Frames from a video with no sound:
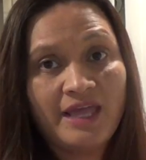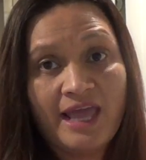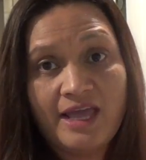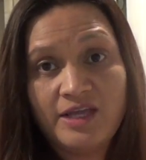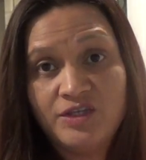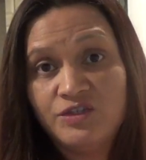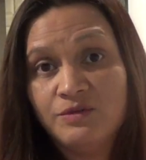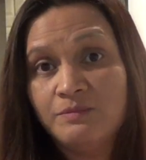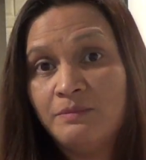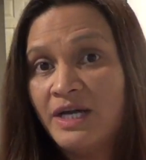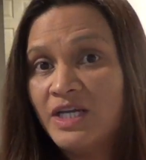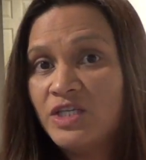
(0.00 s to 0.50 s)
the
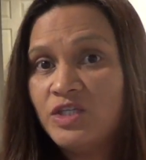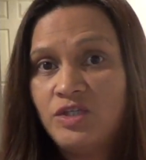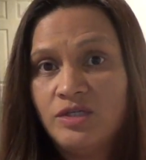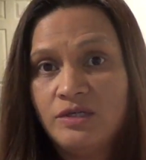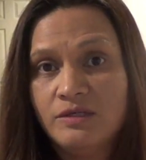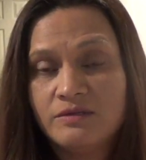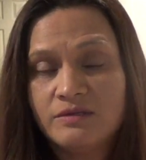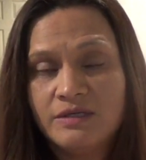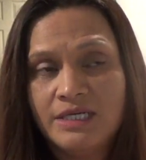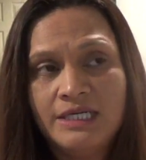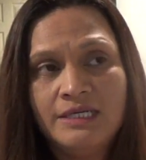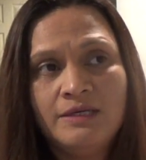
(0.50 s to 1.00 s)
age of my
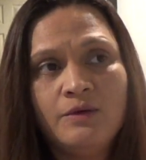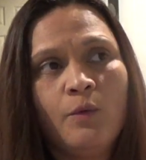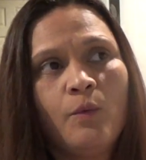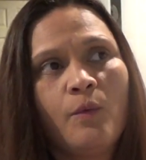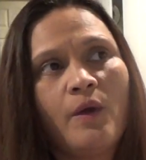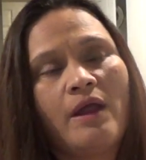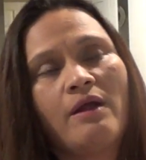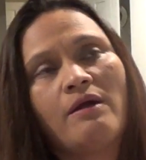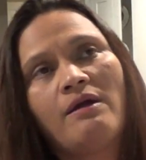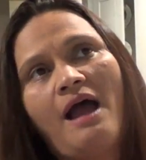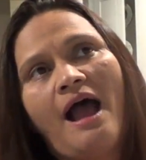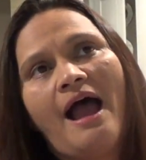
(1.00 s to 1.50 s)
children,
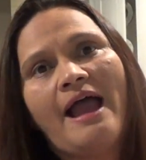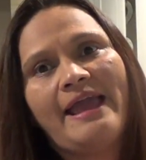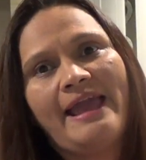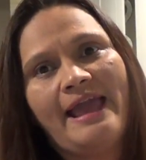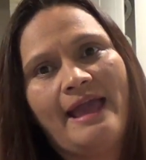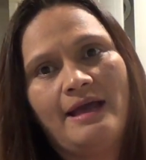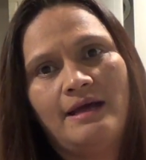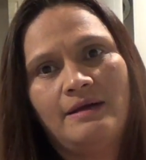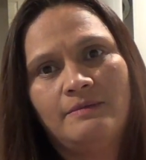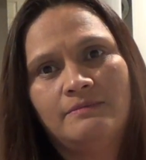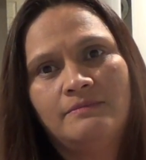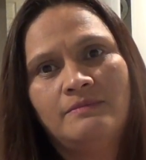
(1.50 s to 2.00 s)
where I
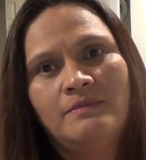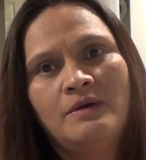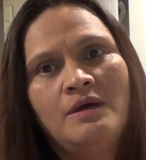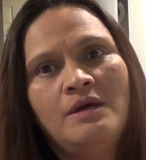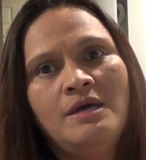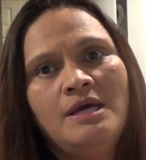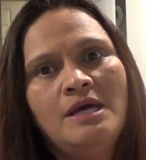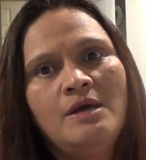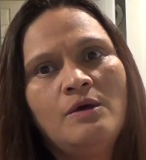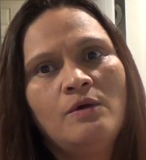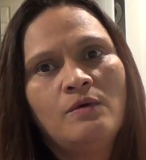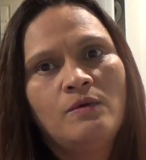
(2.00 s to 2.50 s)
am
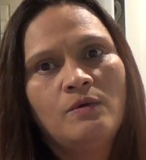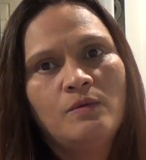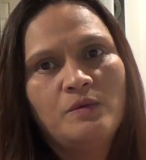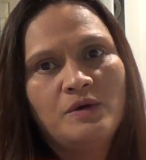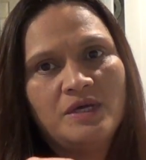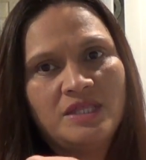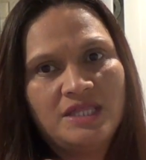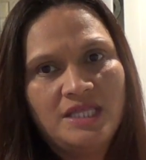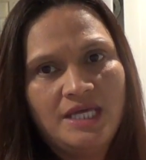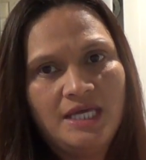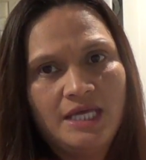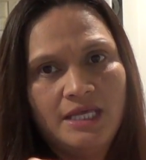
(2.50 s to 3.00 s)

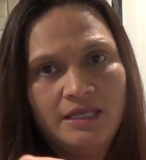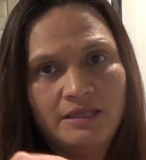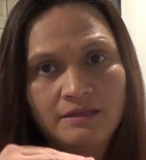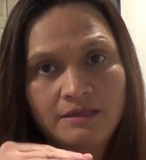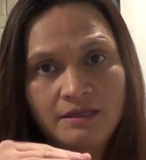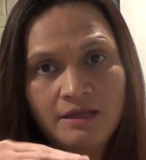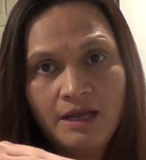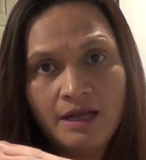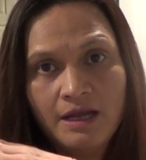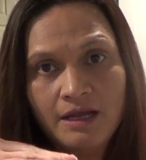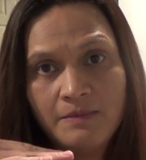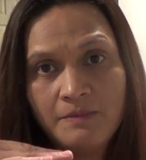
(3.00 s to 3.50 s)

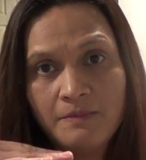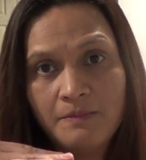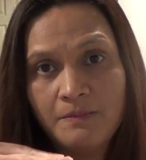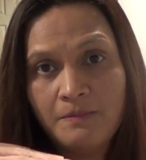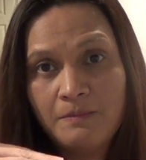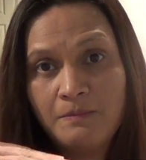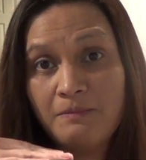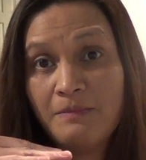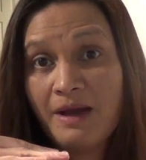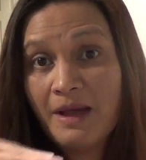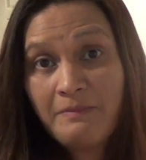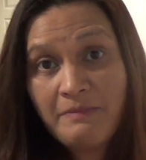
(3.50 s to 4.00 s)
within
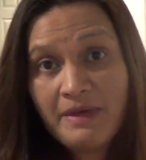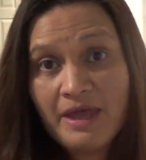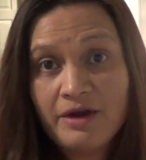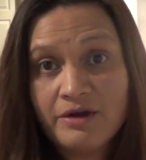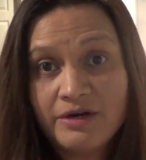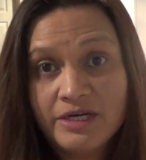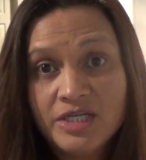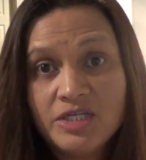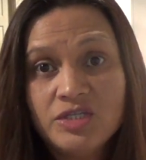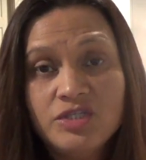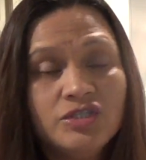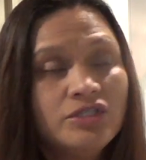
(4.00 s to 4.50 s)
my
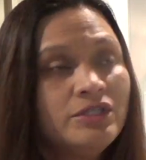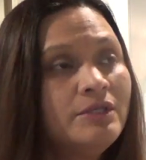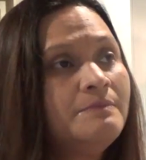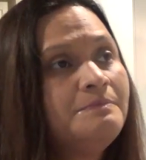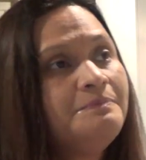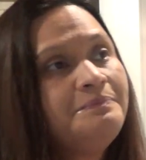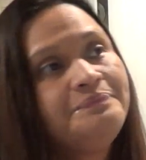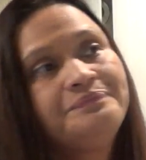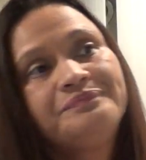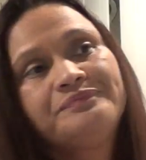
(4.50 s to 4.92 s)
marriage,